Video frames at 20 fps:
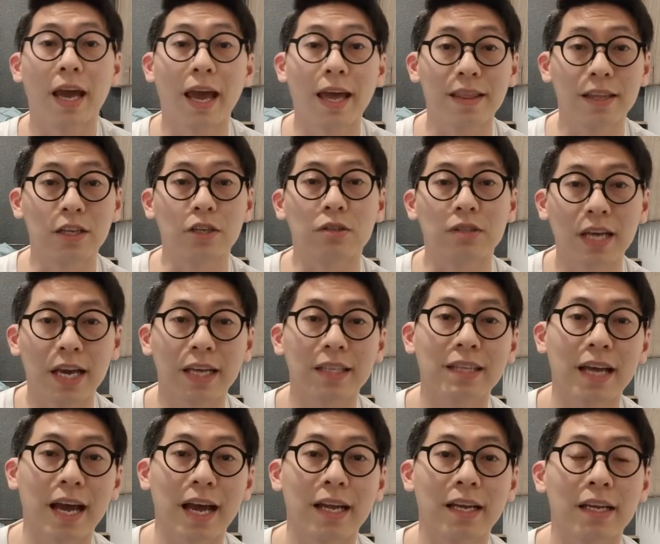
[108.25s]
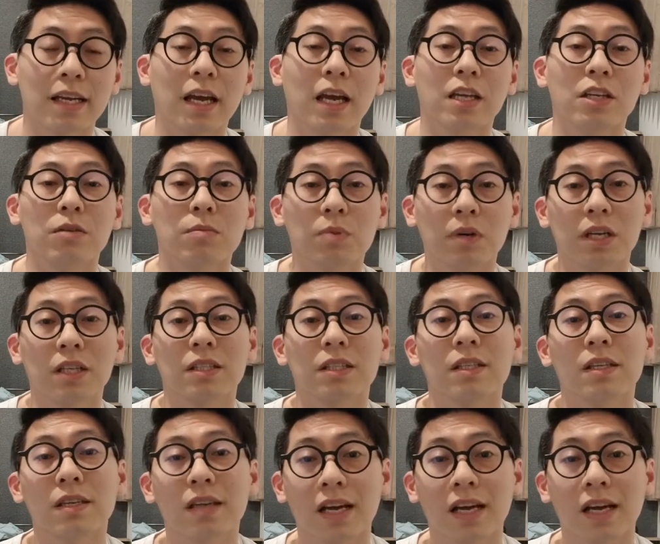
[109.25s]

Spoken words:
and then you take that and you bring it to the